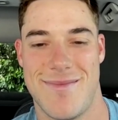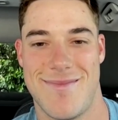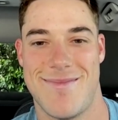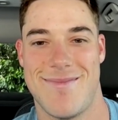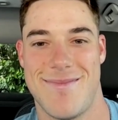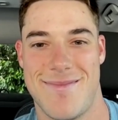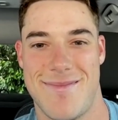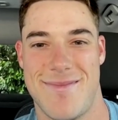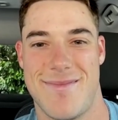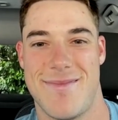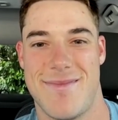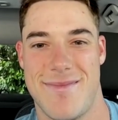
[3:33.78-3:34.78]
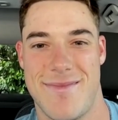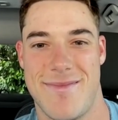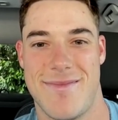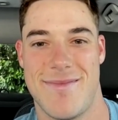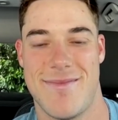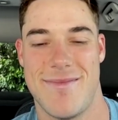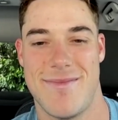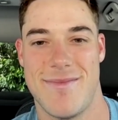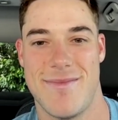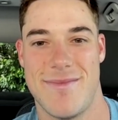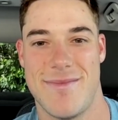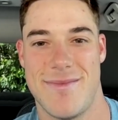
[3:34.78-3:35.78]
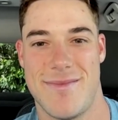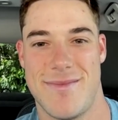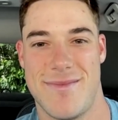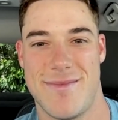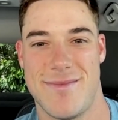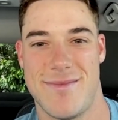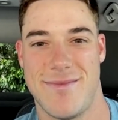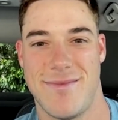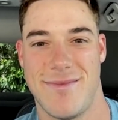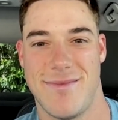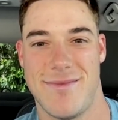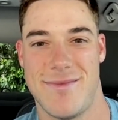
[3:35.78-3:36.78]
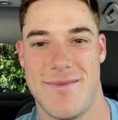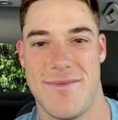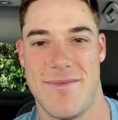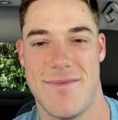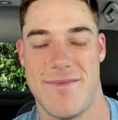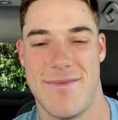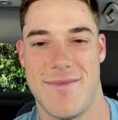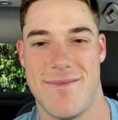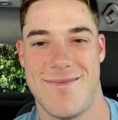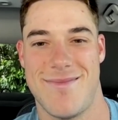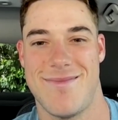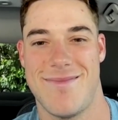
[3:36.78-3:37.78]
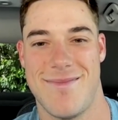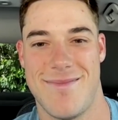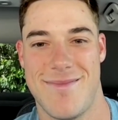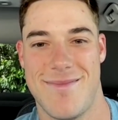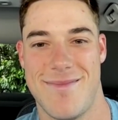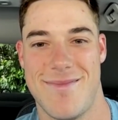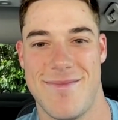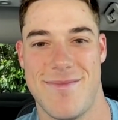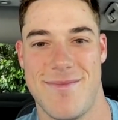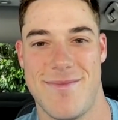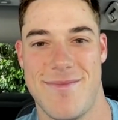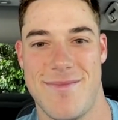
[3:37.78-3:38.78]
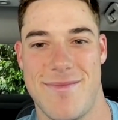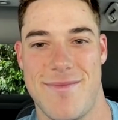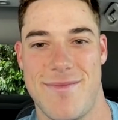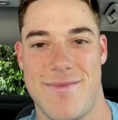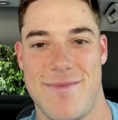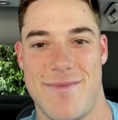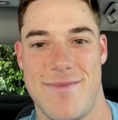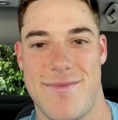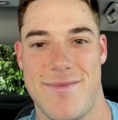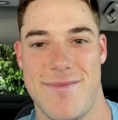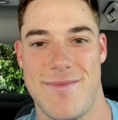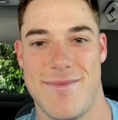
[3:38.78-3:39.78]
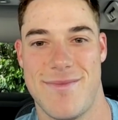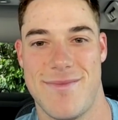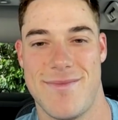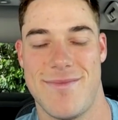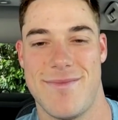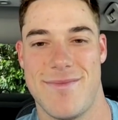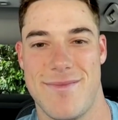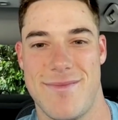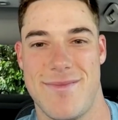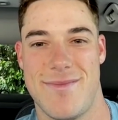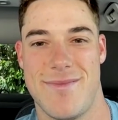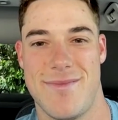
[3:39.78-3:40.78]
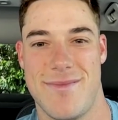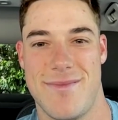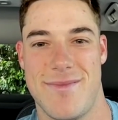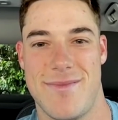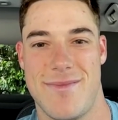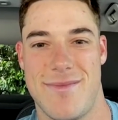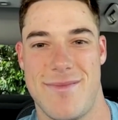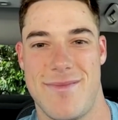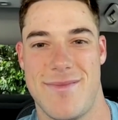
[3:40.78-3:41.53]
This person isn't speaking.